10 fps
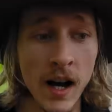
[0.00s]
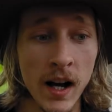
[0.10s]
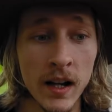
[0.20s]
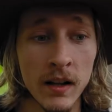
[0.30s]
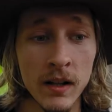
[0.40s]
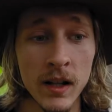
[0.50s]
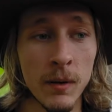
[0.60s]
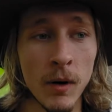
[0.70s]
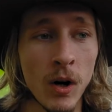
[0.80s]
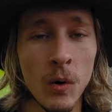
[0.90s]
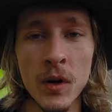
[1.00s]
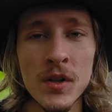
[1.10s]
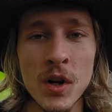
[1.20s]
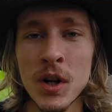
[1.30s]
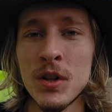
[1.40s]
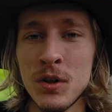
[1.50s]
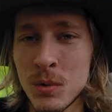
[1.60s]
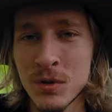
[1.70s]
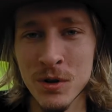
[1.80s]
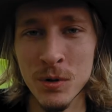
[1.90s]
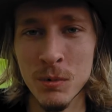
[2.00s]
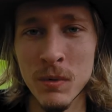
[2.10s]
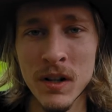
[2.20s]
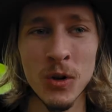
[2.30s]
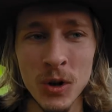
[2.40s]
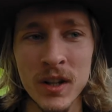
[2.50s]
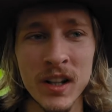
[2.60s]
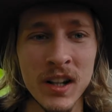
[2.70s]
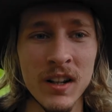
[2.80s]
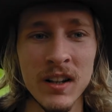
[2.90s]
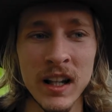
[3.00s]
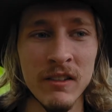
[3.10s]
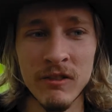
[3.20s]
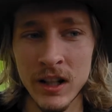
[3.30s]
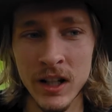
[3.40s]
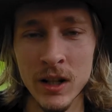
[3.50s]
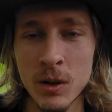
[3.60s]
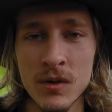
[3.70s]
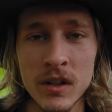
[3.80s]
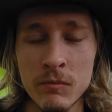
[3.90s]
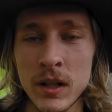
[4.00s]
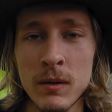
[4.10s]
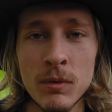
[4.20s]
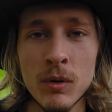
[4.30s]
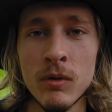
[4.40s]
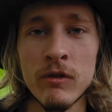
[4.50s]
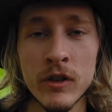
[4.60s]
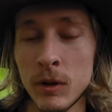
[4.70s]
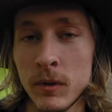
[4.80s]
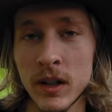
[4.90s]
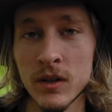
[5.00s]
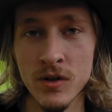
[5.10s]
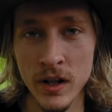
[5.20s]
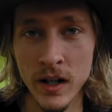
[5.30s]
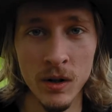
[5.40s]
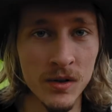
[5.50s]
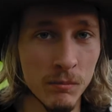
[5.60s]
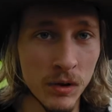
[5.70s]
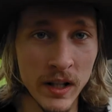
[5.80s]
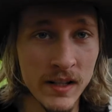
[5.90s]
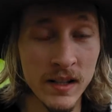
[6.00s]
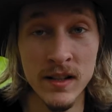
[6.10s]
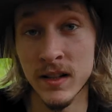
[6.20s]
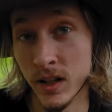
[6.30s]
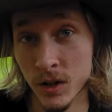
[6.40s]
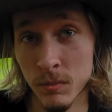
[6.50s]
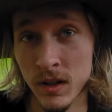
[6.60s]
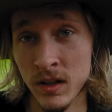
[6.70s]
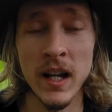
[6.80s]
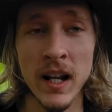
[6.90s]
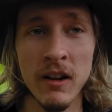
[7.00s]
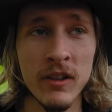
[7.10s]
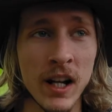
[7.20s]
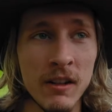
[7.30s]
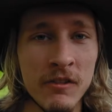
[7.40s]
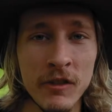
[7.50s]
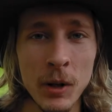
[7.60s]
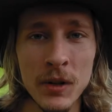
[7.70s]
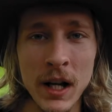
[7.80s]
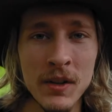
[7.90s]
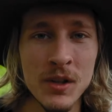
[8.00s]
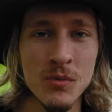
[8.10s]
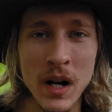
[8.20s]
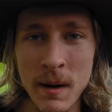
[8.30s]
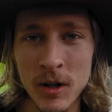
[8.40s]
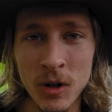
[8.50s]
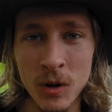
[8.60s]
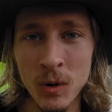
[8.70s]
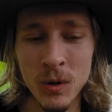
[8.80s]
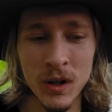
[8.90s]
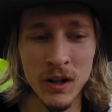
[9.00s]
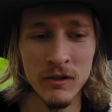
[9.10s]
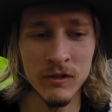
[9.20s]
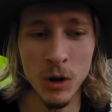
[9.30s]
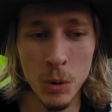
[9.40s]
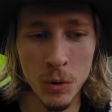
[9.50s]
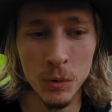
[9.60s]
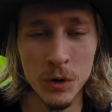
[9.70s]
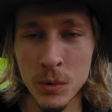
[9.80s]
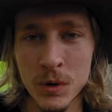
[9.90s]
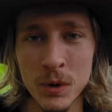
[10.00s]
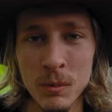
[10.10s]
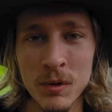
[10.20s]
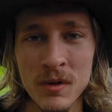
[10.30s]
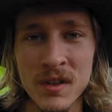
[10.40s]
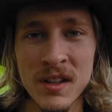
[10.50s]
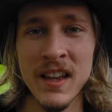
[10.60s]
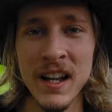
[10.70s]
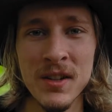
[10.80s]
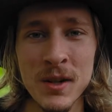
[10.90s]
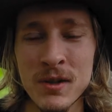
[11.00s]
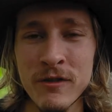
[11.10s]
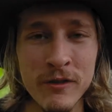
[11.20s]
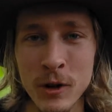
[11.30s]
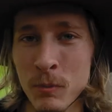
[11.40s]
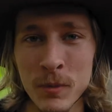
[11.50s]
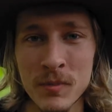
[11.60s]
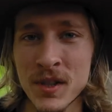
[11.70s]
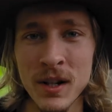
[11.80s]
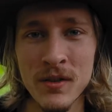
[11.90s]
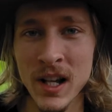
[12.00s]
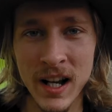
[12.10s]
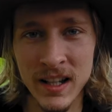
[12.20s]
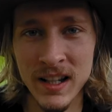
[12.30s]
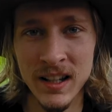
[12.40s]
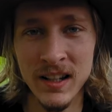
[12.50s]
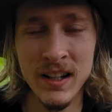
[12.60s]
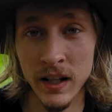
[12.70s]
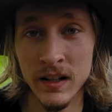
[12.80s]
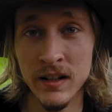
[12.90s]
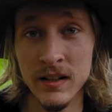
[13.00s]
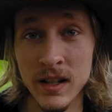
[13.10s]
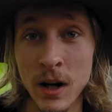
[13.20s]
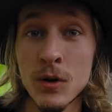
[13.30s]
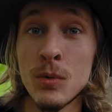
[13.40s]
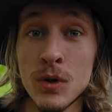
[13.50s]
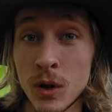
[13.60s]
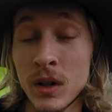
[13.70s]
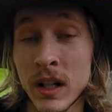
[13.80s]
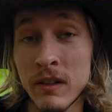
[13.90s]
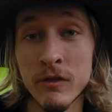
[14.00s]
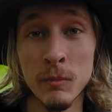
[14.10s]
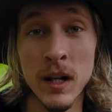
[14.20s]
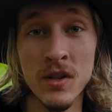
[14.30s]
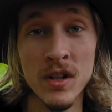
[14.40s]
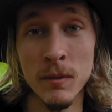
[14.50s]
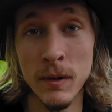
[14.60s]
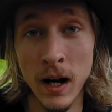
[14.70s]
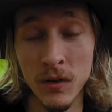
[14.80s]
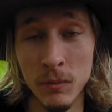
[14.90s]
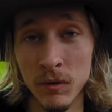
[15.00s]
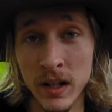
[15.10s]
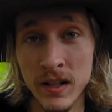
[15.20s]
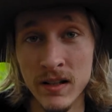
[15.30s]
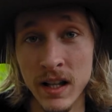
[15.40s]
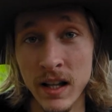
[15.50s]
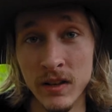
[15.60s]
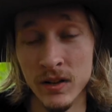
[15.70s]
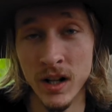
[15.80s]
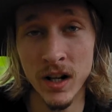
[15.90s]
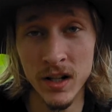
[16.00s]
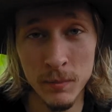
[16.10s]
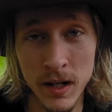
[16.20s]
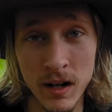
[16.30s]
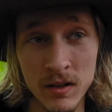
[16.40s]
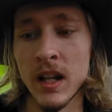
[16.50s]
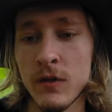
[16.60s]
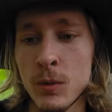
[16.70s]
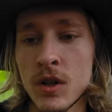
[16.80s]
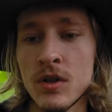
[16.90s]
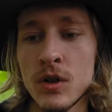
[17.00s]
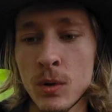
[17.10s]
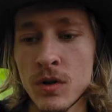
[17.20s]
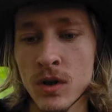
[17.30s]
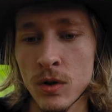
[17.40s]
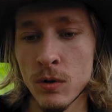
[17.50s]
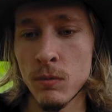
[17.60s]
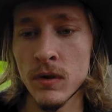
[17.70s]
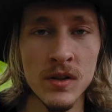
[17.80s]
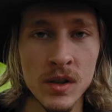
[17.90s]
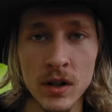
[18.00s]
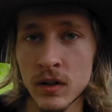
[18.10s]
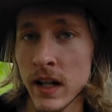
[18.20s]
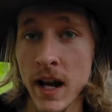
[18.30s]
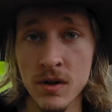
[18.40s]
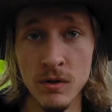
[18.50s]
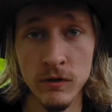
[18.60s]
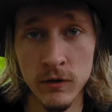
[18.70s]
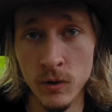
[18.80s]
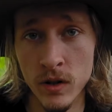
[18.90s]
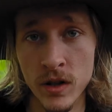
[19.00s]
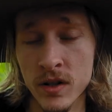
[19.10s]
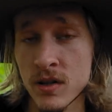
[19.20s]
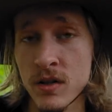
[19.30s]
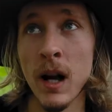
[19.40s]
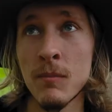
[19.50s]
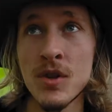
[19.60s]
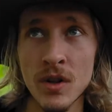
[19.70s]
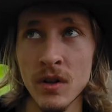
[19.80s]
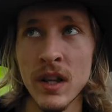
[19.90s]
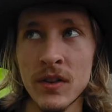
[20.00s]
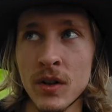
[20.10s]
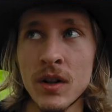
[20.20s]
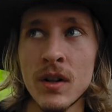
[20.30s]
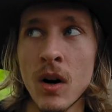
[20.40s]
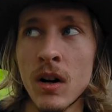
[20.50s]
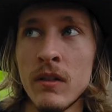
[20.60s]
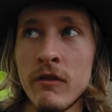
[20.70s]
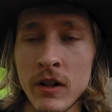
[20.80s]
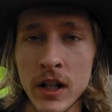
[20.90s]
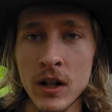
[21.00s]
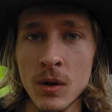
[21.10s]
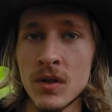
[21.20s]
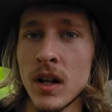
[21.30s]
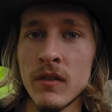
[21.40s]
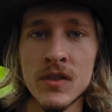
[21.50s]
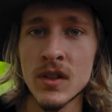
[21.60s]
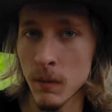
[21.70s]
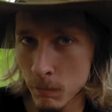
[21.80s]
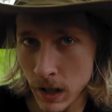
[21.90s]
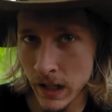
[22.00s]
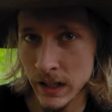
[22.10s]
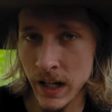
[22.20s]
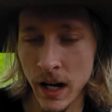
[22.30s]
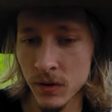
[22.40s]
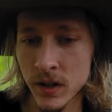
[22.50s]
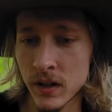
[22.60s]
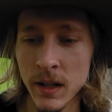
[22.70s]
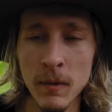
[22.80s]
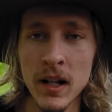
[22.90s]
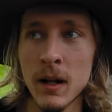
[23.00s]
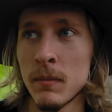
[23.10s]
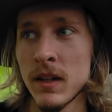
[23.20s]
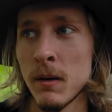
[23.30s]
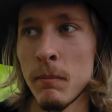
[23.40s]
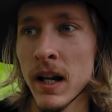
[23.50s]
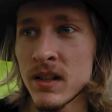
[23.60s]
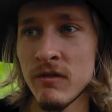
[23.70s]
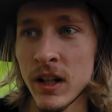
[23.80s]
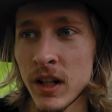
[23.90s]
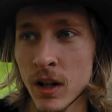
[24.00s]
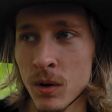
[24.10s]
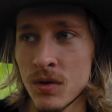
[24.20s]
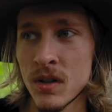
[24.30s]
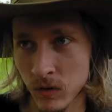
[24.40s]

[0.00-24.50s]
I am always on YouTube looking at videos of people filming trails and places near me, and I've kind of fell down this rabbit hole of local YouTubers that just film themselves hiking and tell you good information about the place that they're talking about. If you just YouTube certain national forests, I'm sure that there are videos of somebody out there. They might not be the best videos.